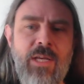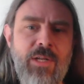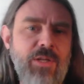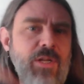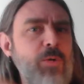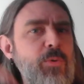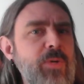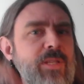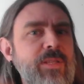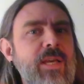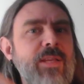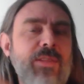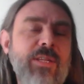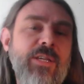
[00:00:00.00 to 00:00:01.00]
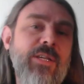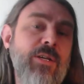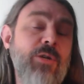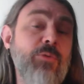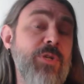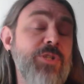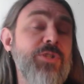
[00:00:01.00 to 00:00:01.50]
knowing that the
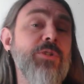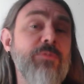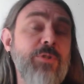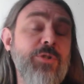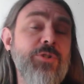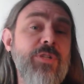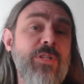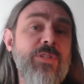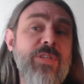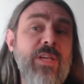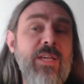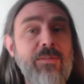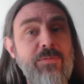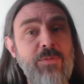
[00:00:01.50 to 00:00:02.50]
original version is safe.